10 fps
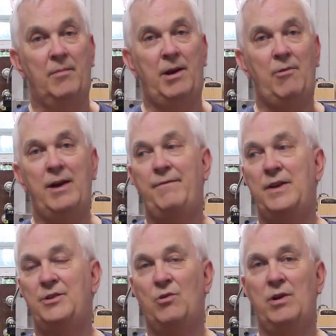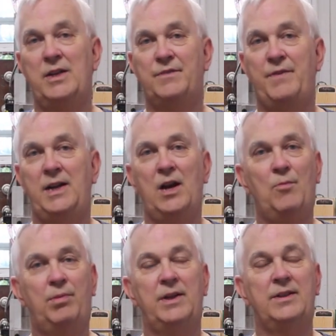Anyway, if you enjoyed this video,
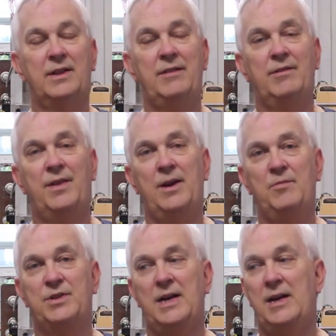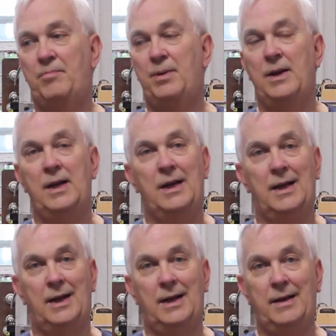please leave a thumbs up.
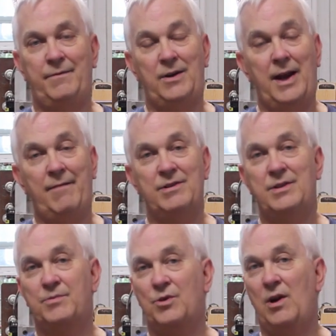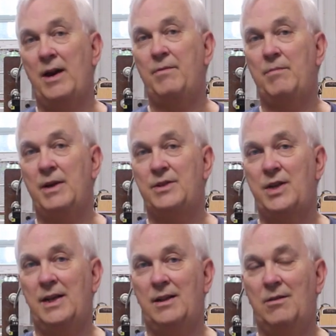Uh, if you haven't subscribed to my
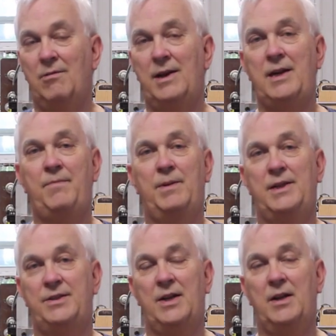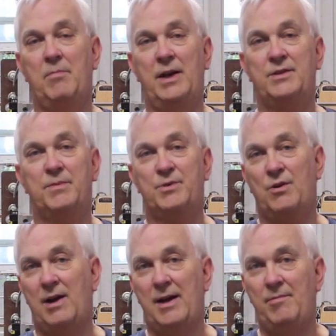channel already, please think about
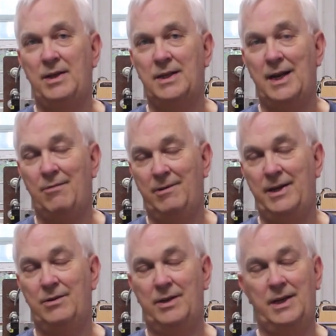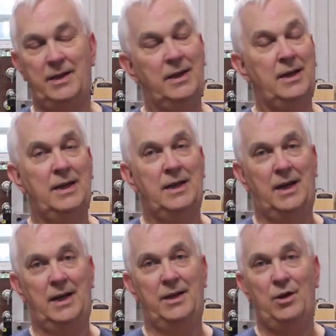subscribing, and that way you'll get
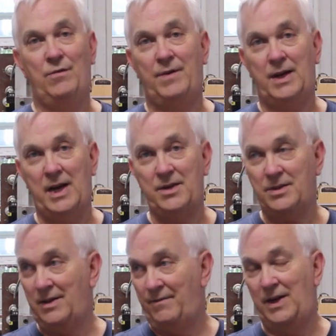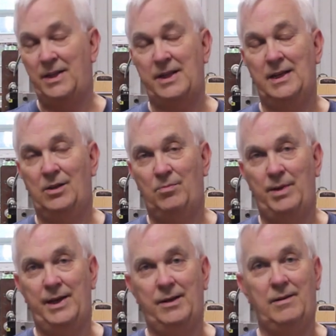Uh, notification if you hit that little
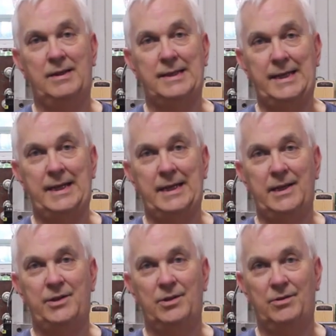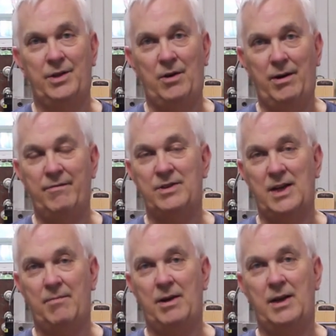bell, and you'll know every
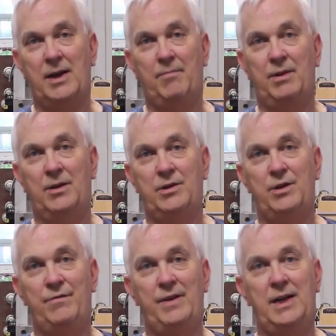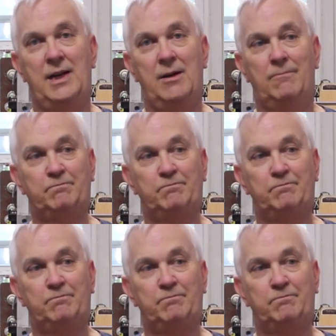time I upload a new video.